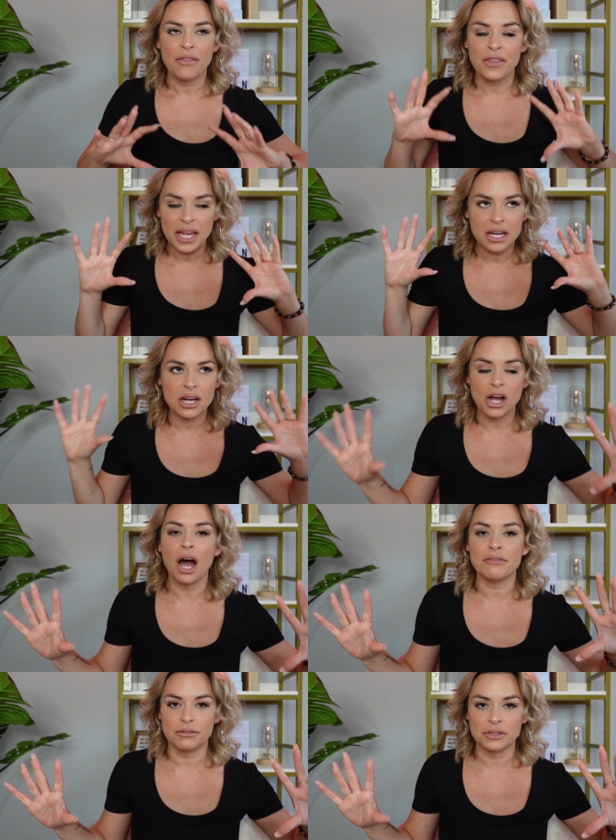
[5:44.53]
thank
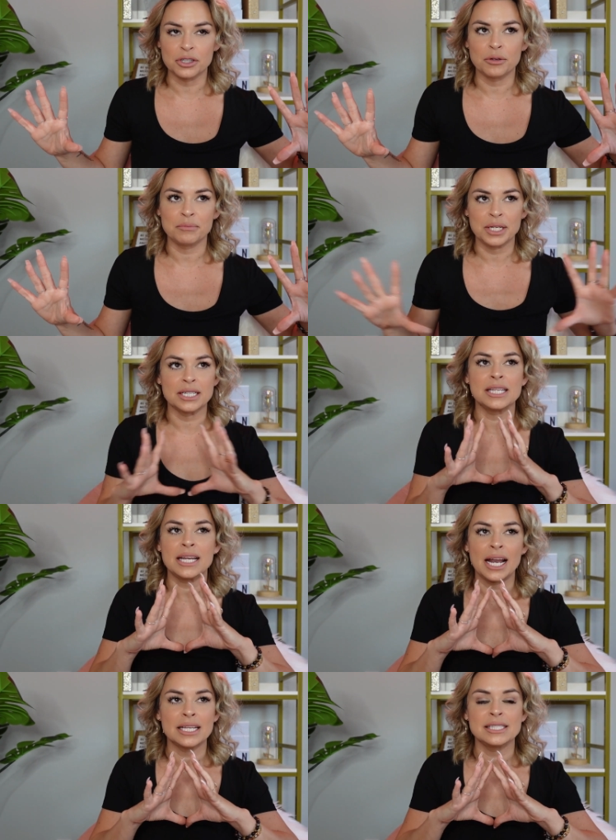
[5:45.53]
God for Loom, because it has